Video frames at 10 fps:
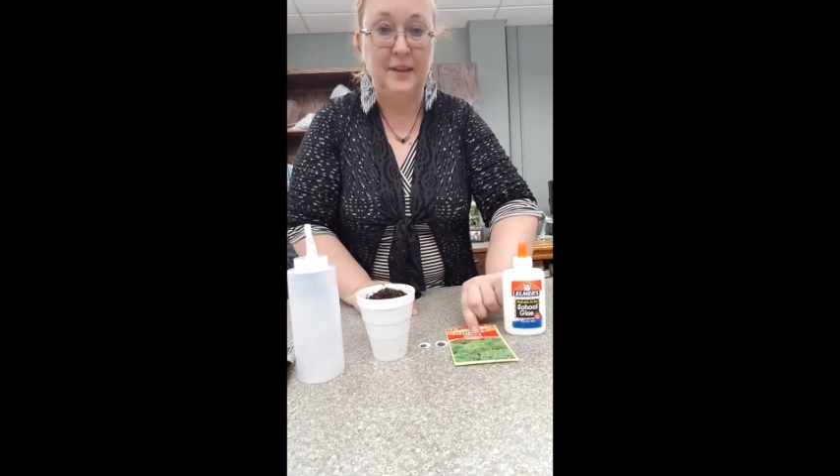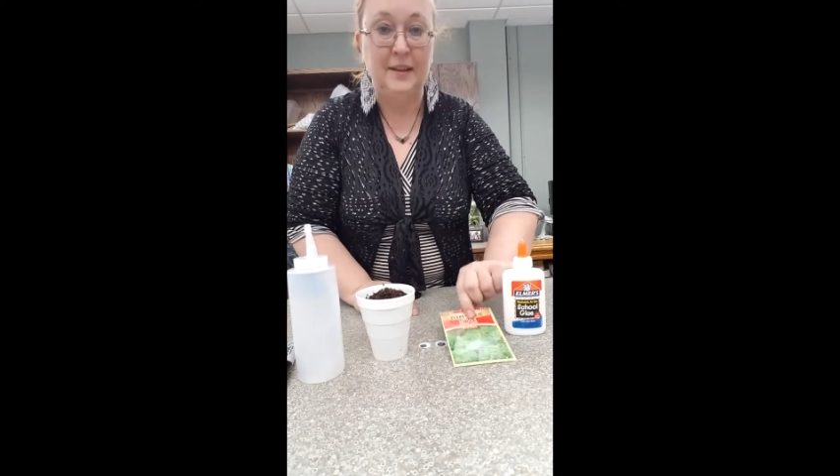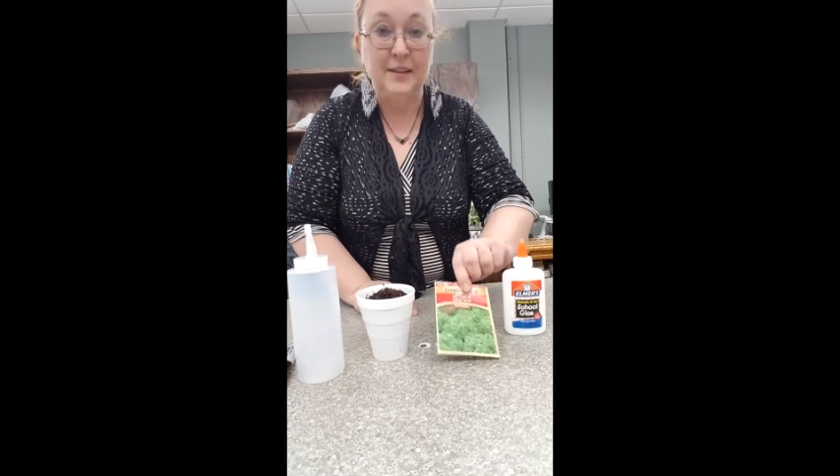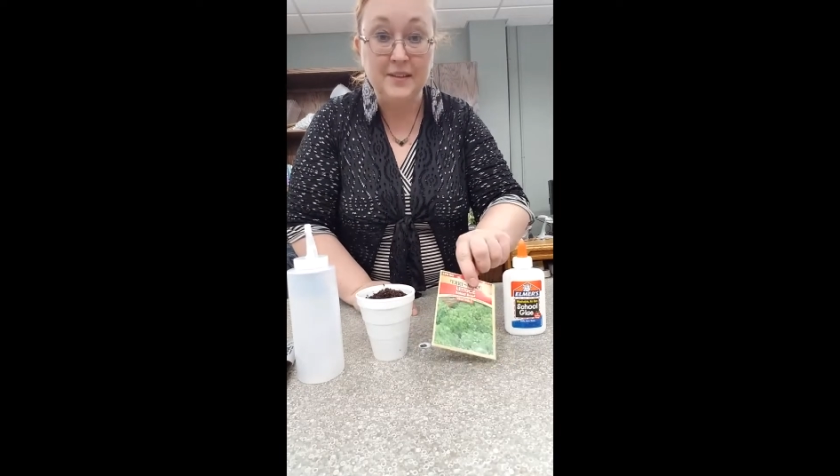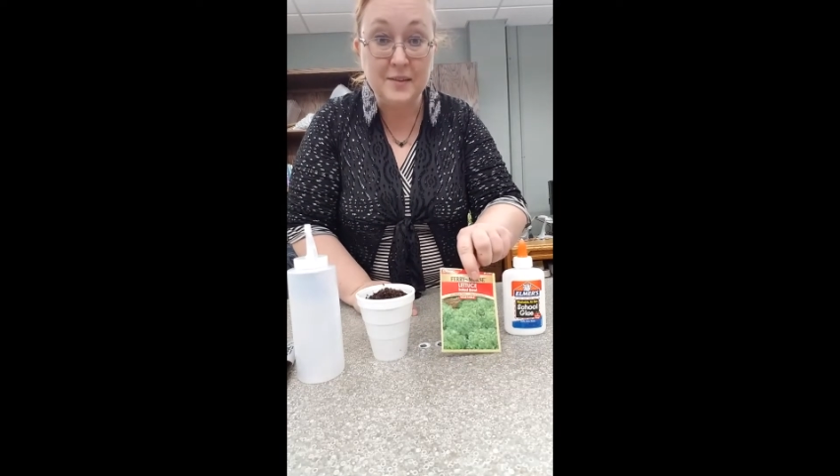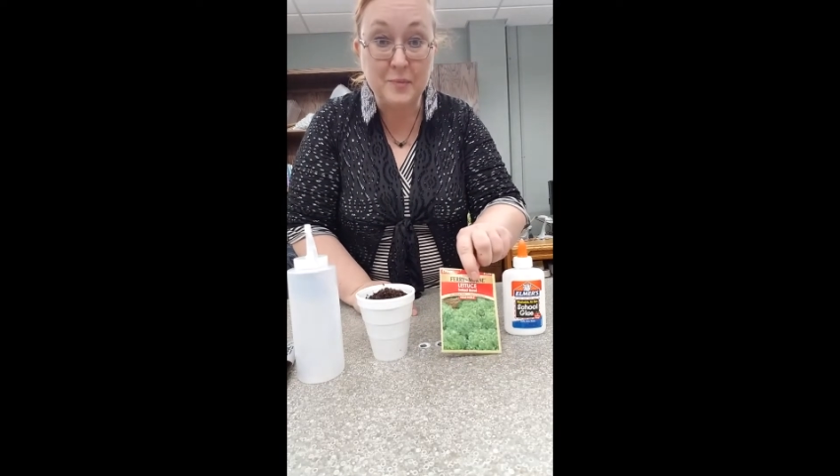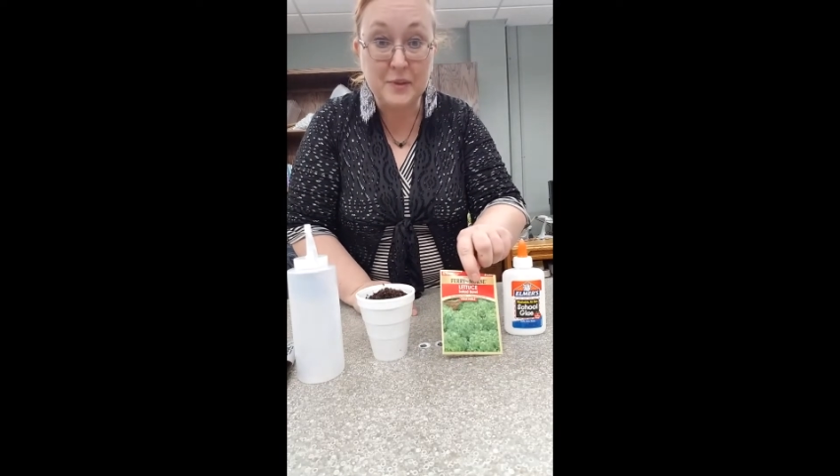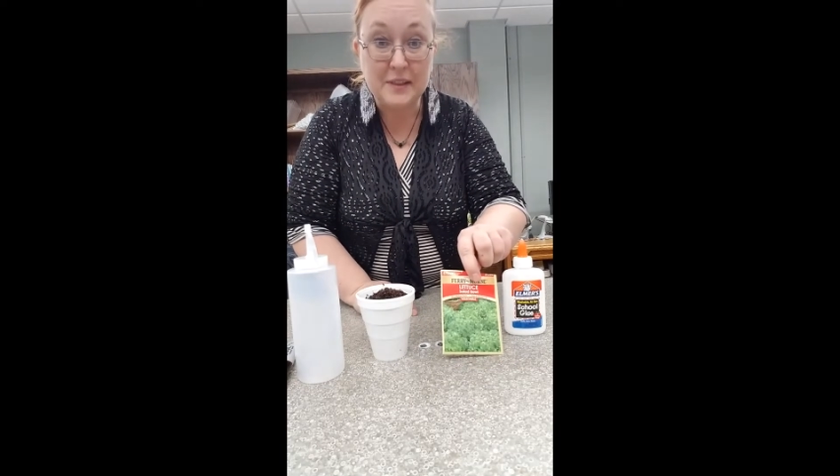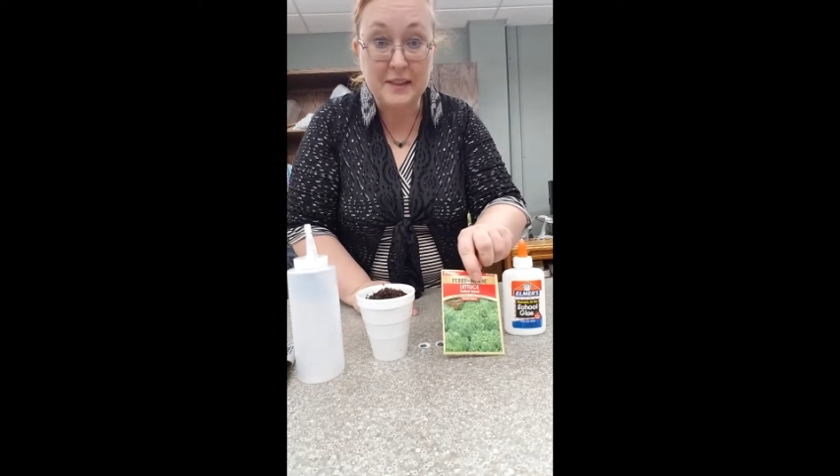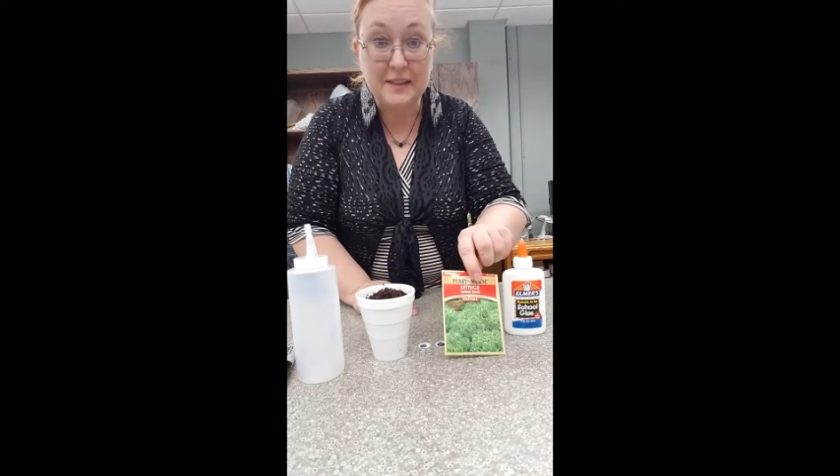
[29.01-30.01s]
some
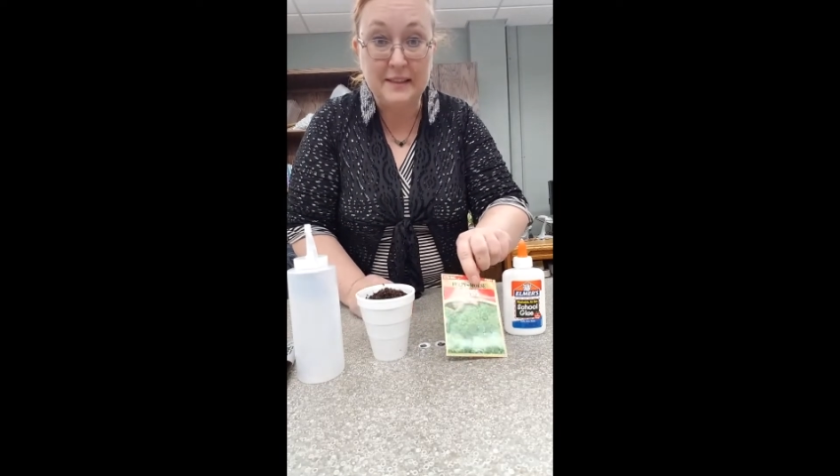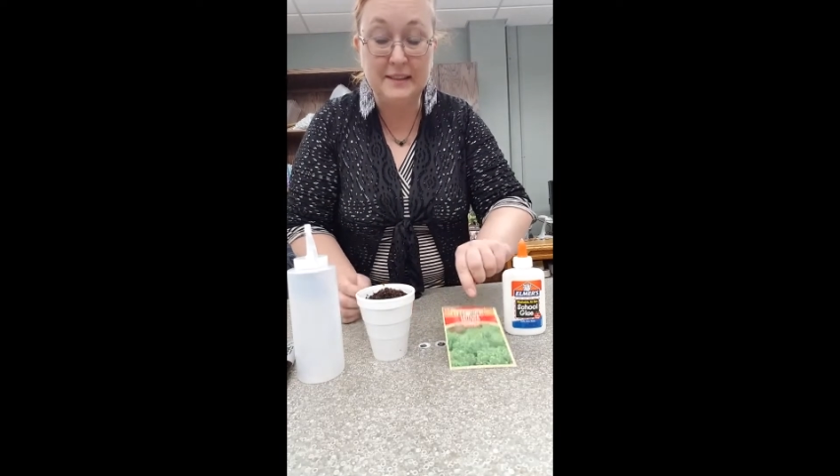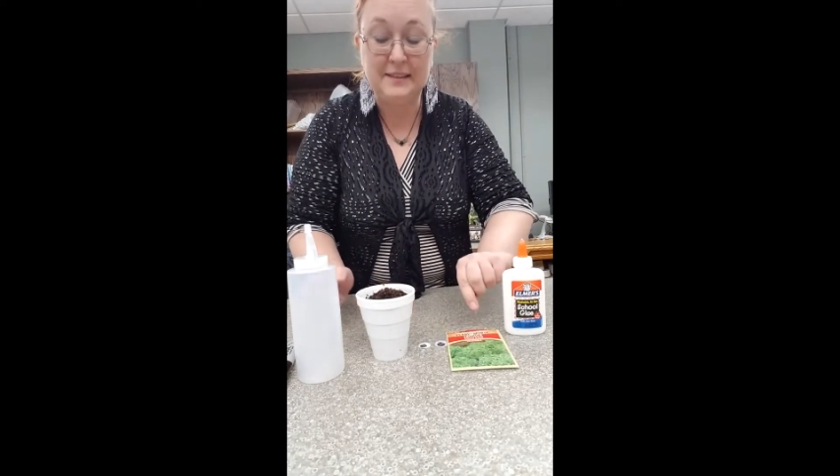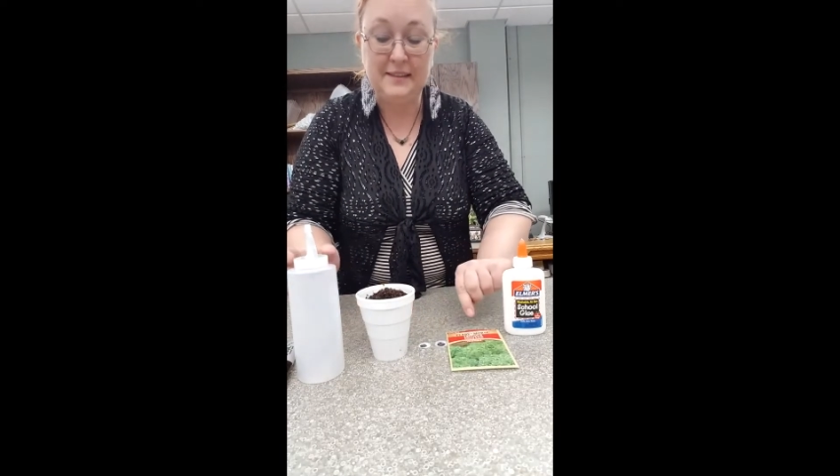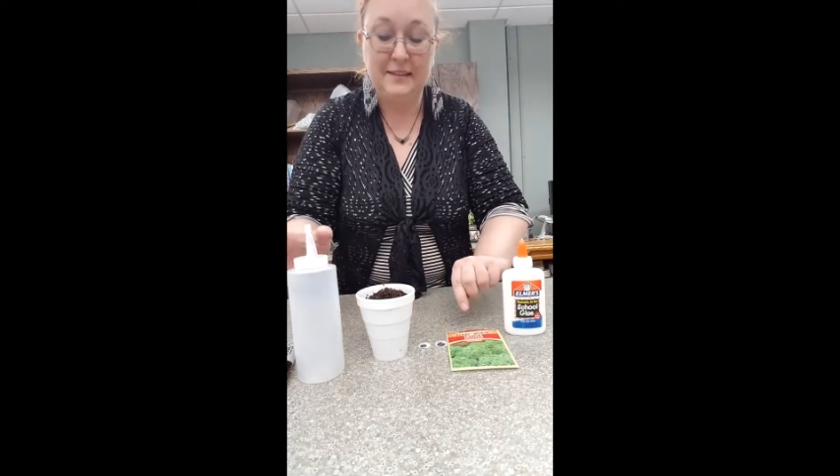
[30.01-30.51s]
seeds,